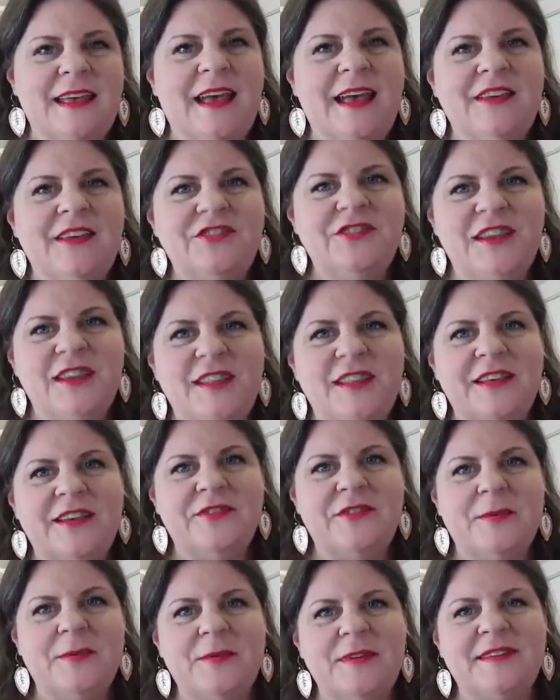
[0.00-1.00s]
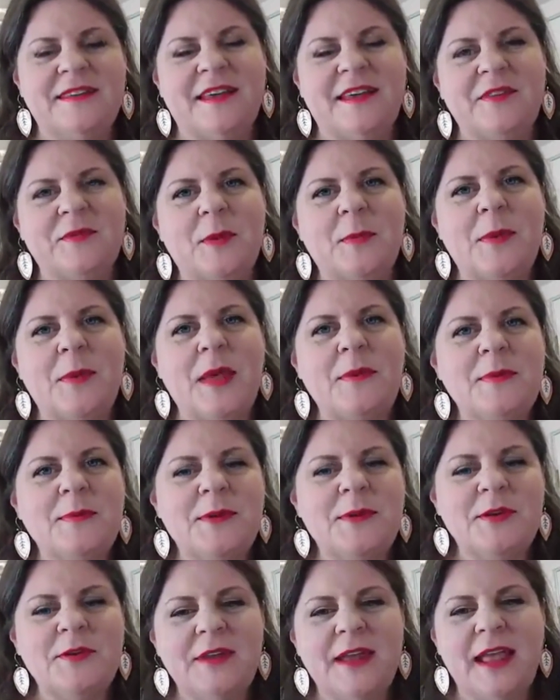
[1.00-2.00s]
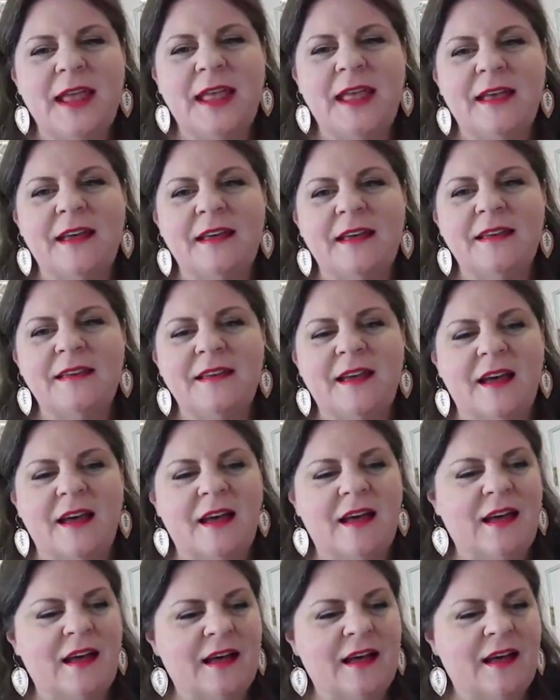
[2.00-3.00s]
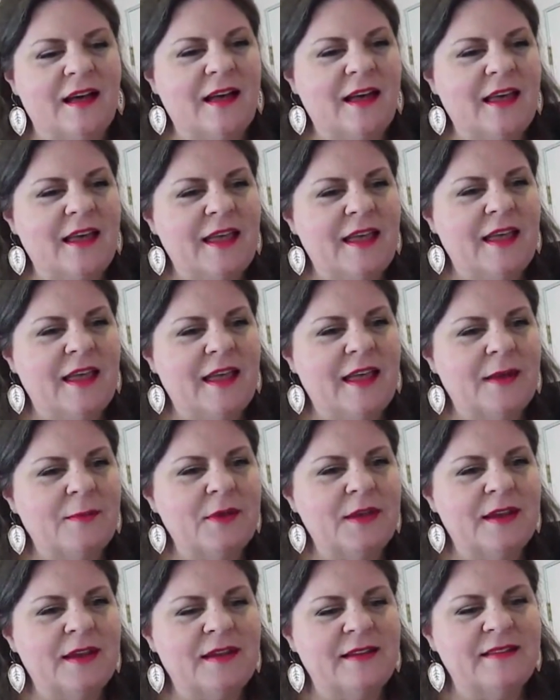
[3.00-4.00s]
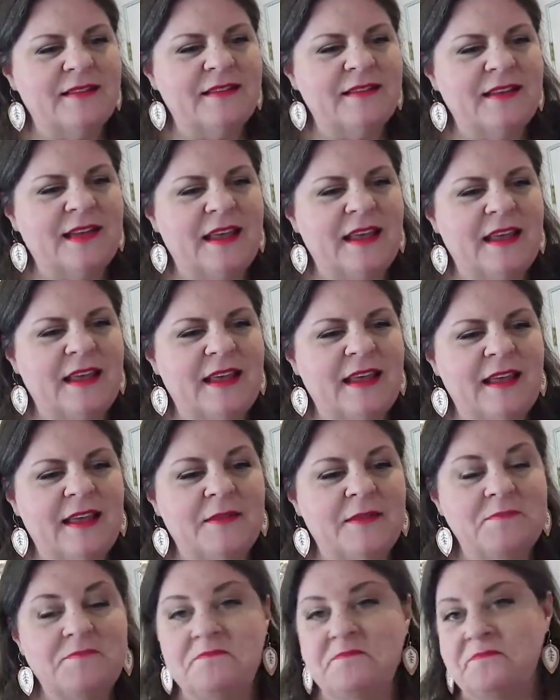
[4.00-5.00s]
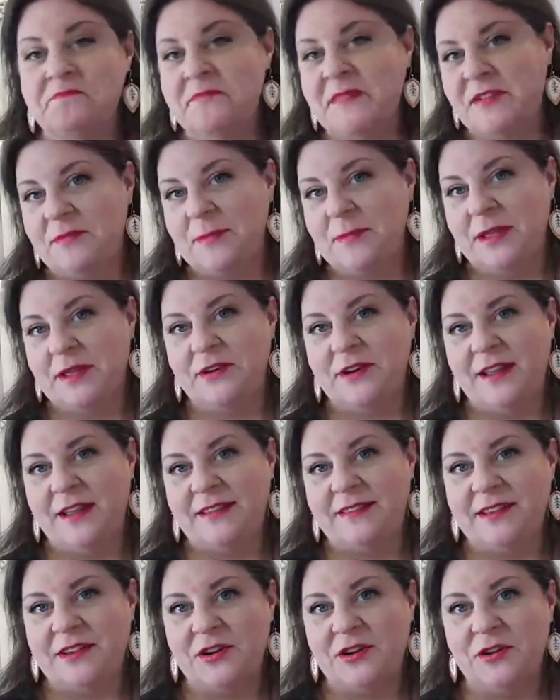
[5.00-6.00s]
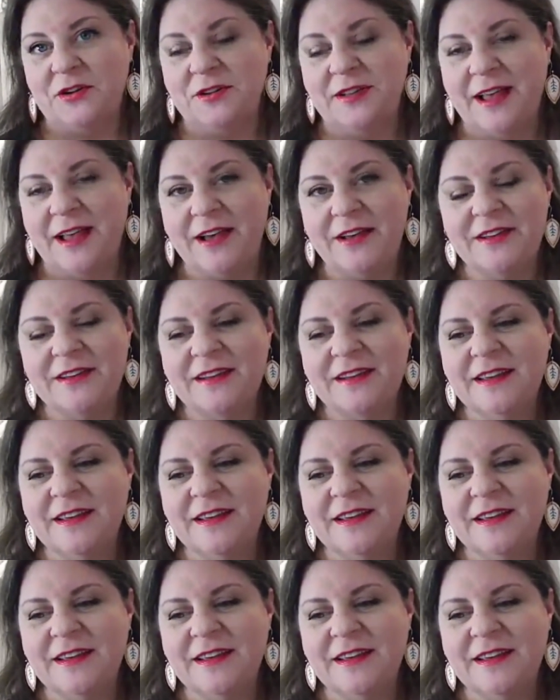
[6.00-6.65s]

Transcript: It's Sheila from Designs by Babymoon, and I am gonna see if my internet's gonna hold out